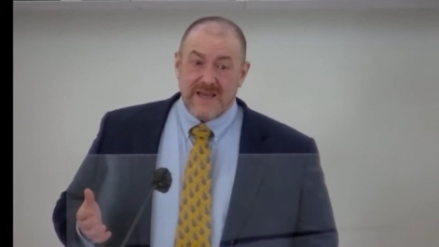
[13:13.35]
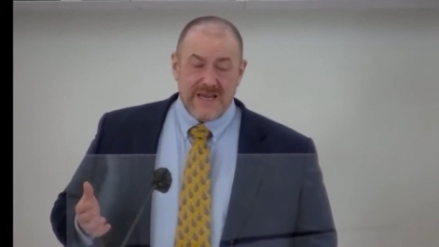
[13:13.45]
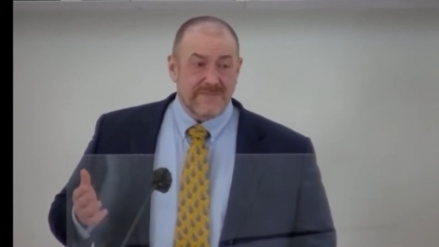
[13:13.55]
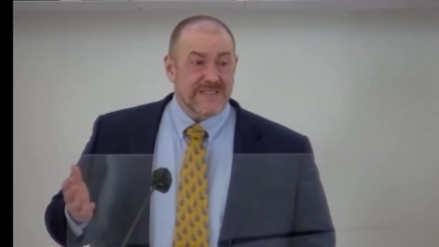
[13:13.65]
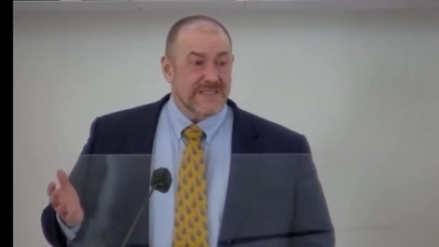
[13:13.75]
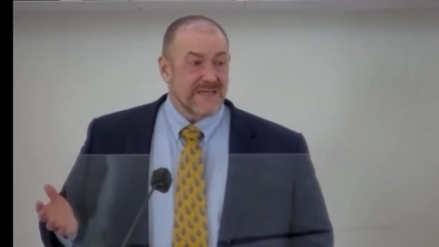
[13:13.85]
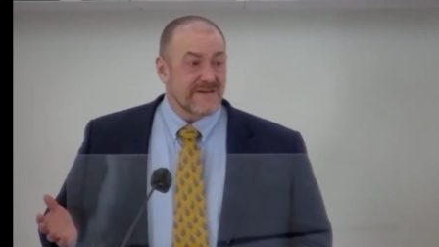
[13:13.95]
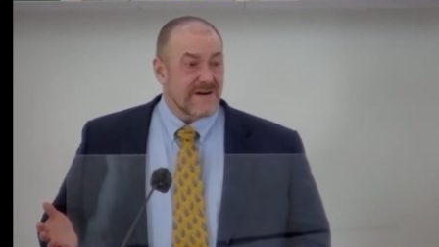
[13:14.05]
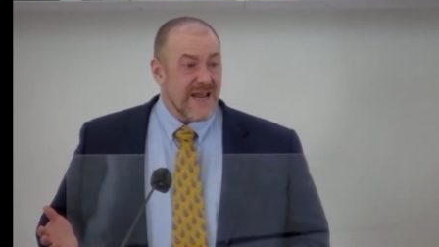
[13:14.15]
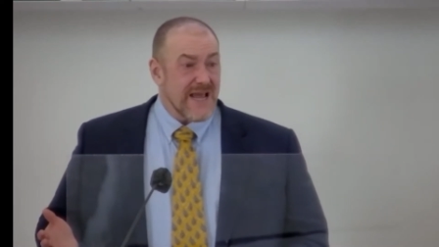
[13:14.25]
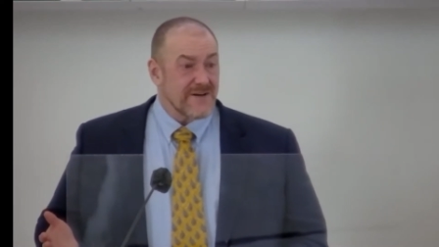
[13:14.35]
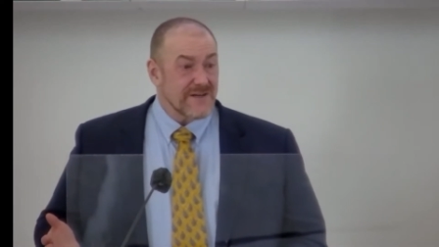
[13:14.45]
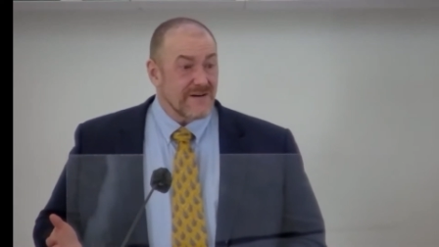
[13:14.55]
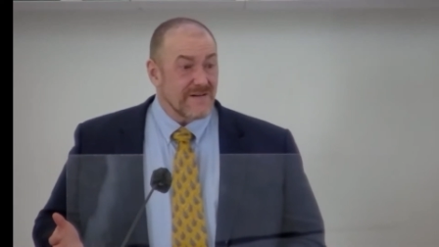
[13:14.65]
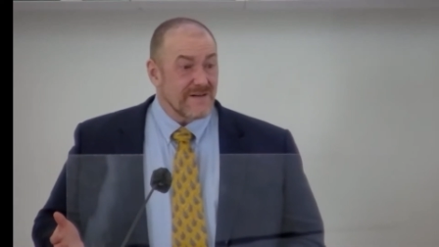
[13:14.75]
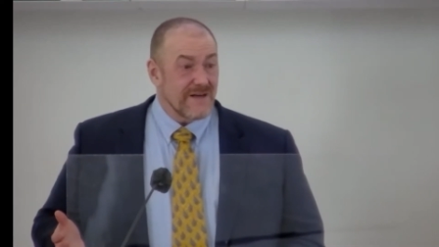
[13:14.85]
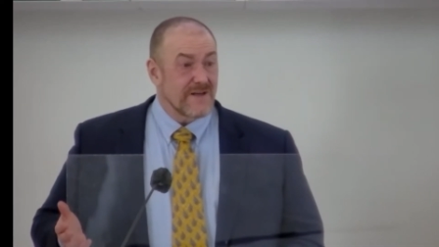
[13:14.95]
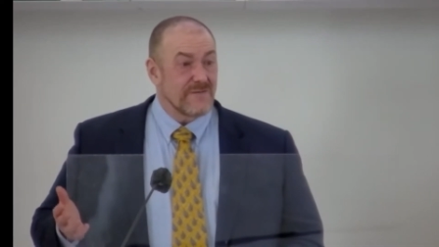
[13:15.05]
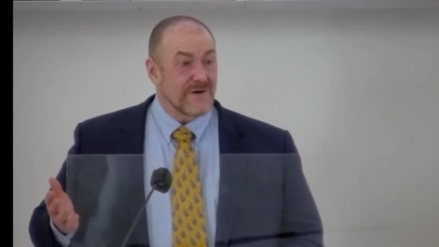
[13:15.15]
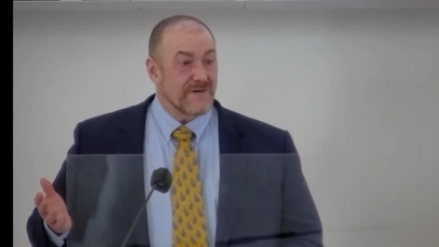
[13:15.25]
Amnesty International, a
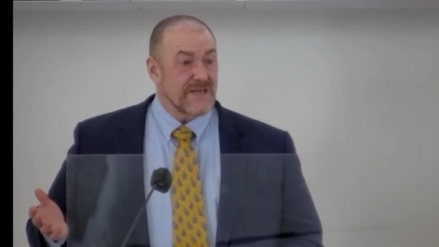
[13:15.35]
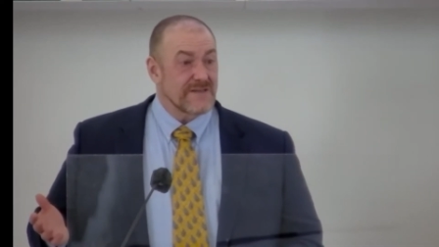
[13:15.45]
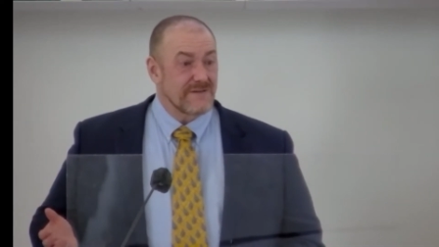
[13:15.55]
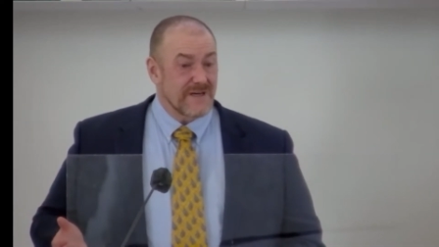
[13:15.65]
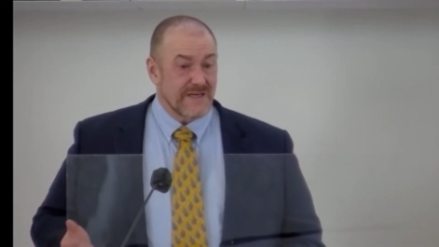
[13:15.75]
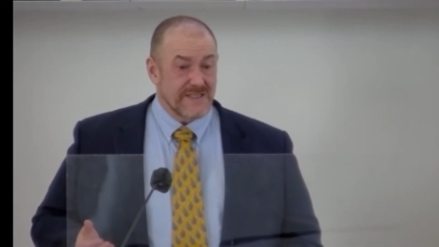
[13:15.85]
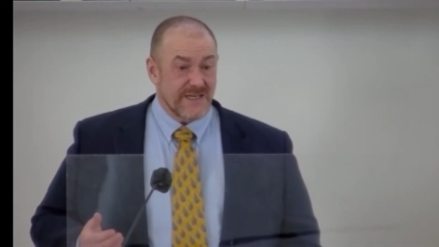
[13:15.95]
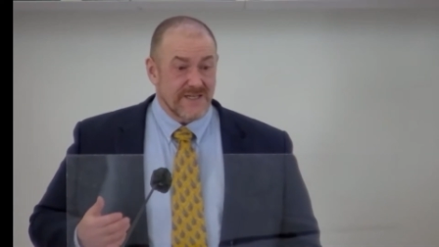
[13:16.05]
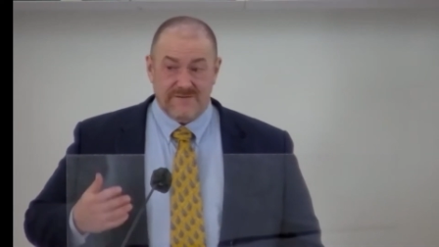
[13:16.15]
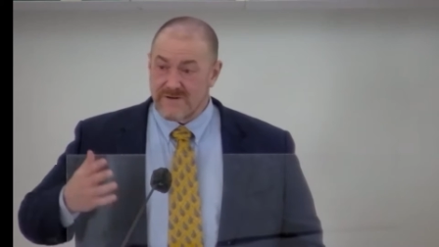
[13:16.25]
human rights organization,